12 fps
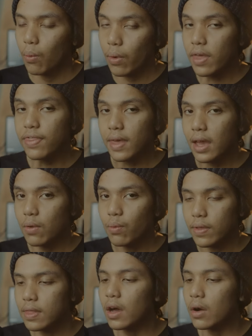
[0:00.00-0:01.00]
with and
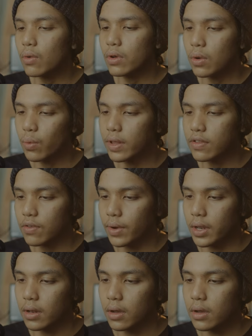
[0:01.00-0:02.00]
without the
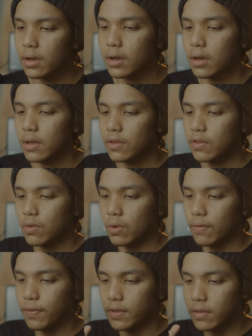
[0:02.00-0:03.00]
windscreen.
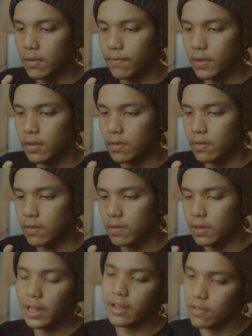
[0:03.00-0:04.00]
So first thing
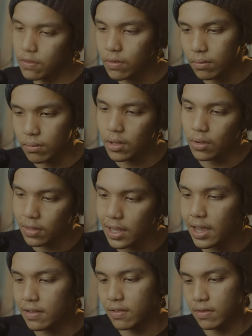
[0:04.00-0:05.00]
first, let's, you know,
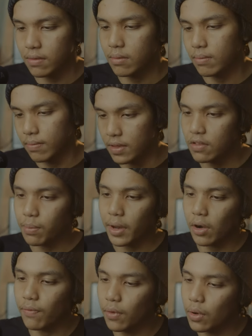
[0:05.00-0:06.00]
test this
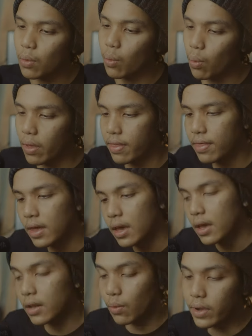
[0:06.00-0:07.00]
microphone with
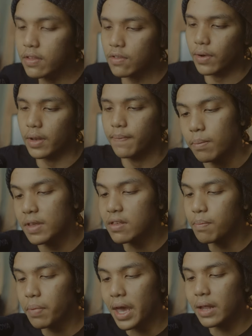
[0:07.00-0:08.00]
the windscreen.
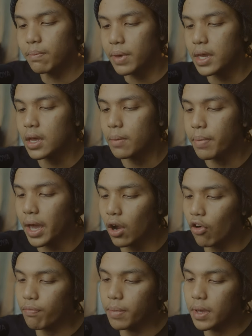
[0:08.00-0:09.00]
Peter Pan pick a
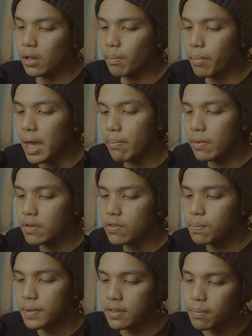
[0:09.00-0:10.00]
pack of pickled peppers.
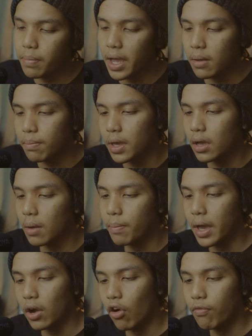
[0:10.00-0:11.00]
Peter Pan pick a
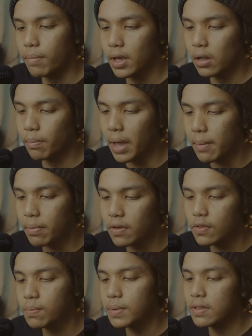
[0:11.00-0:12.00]
pack of pickled
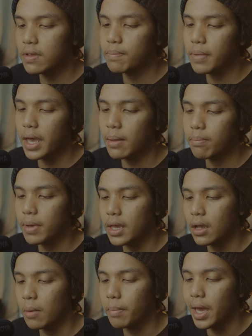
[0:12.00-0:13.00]
peppers. Peter Pan
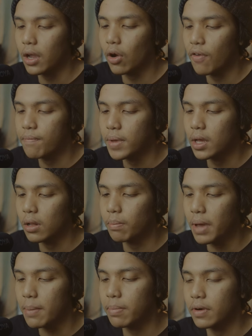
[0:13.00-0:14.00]
pick a pack of pickled
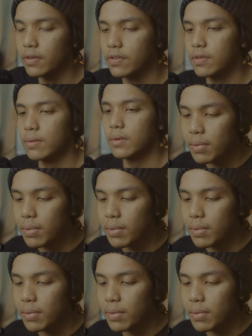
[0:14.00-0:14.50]
peppers.